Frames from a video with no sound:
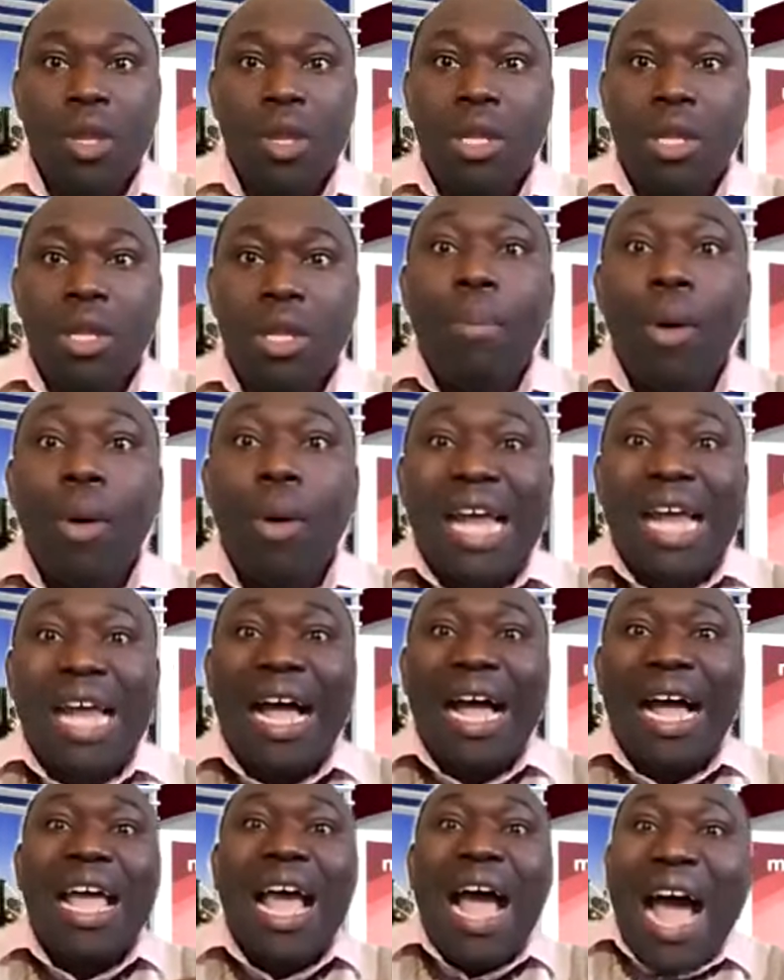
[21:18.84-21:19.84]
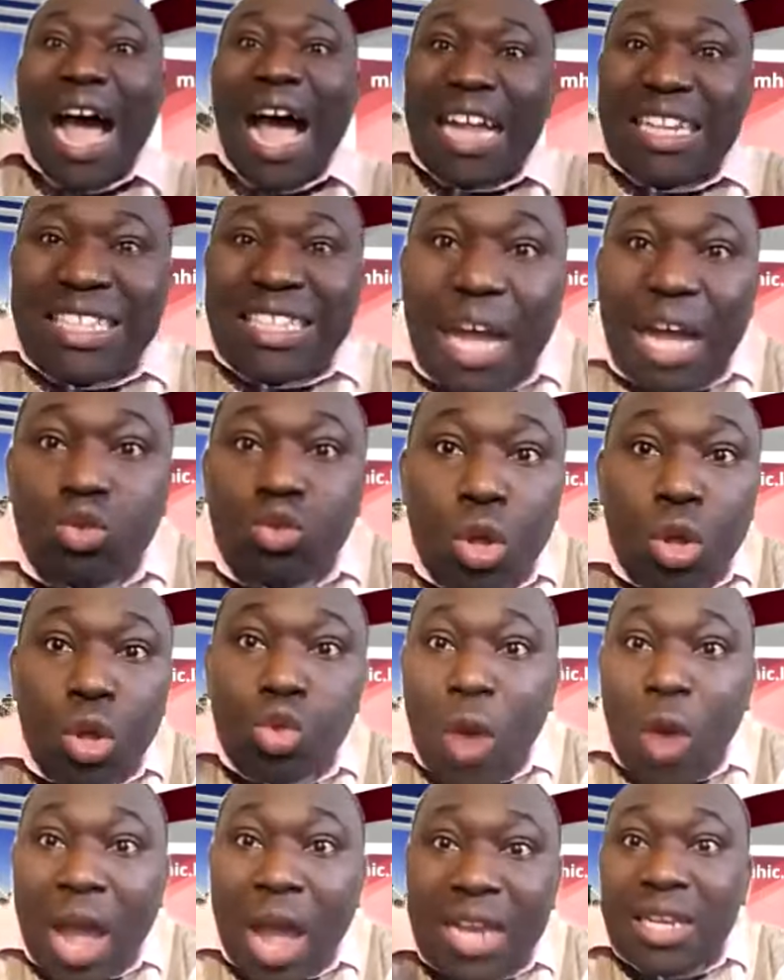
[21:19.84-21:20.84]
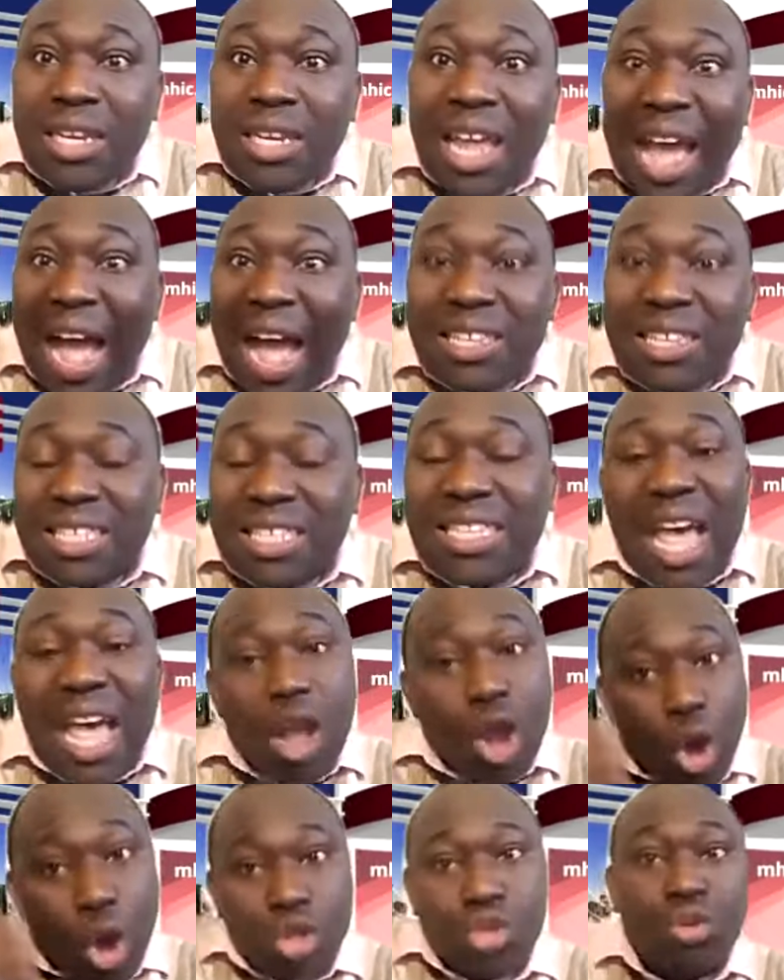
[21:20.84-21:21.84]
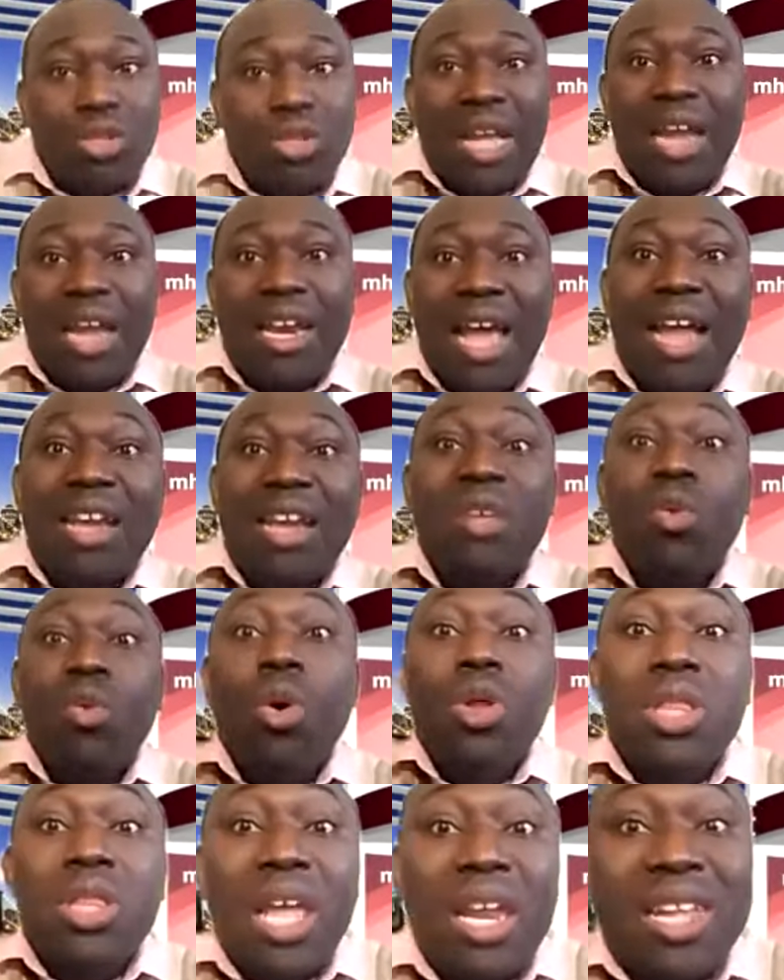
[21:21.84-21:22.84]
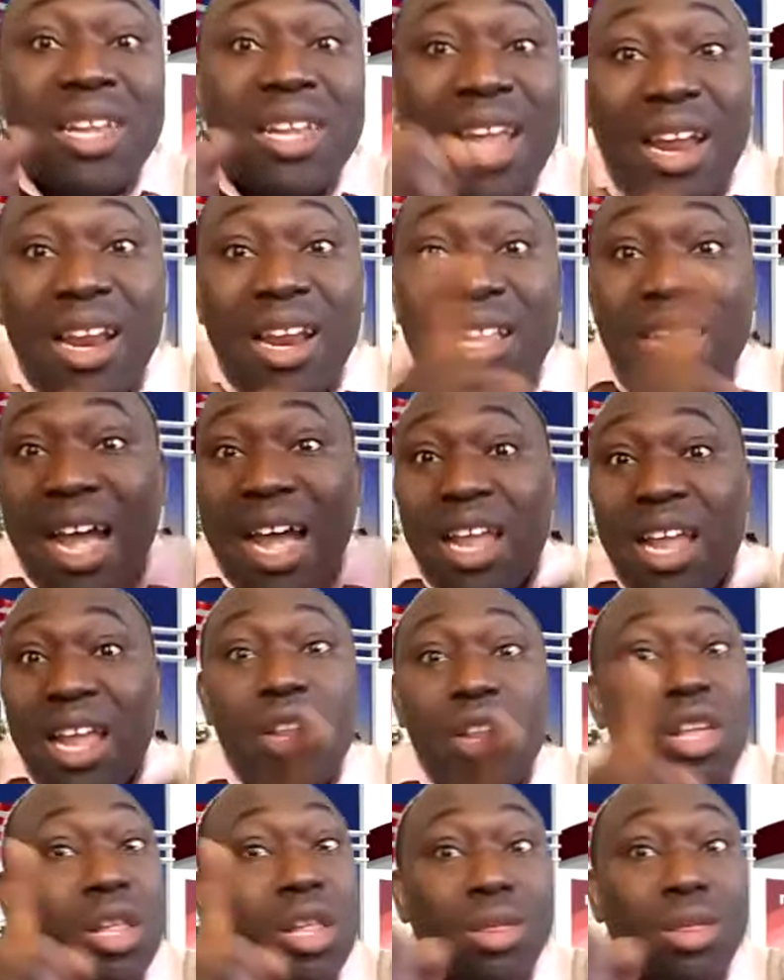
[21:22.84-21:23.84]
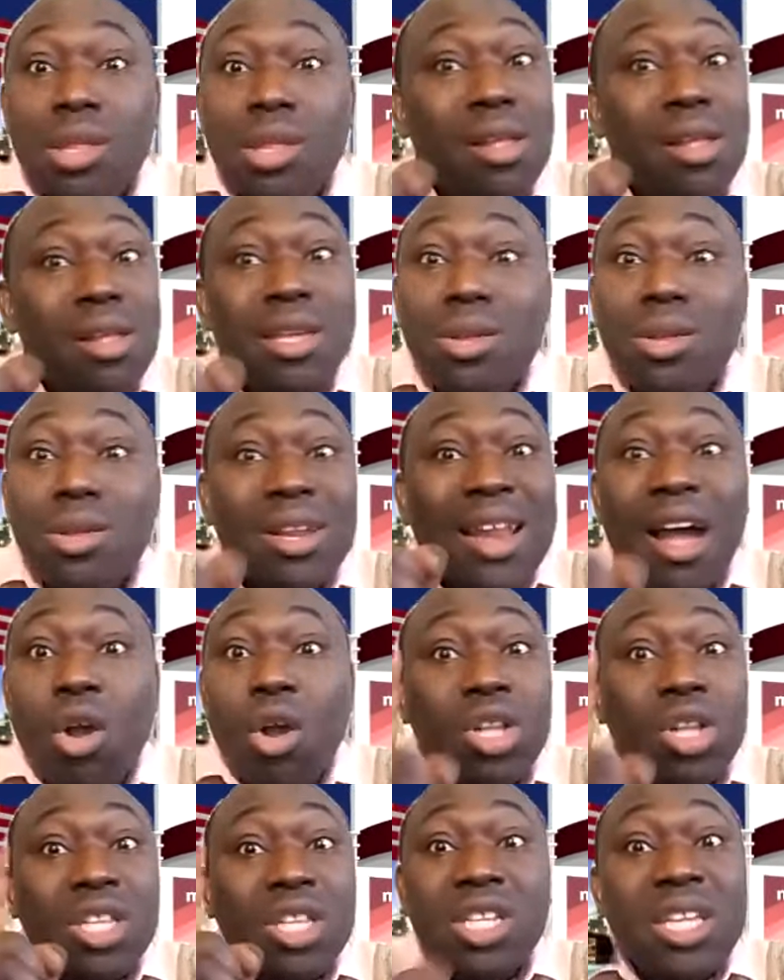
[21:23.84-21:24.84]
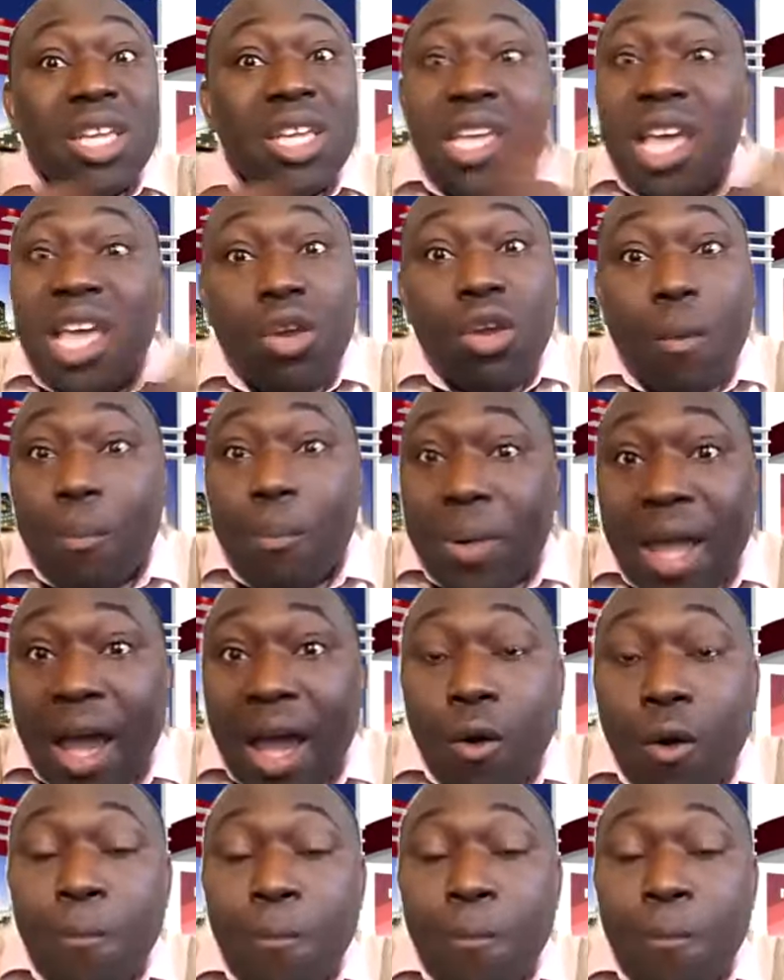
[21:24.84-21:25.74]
the border. And that was when the answer got to Daniel, and he was telling Daniel, it's not that God didn't hear your prayer.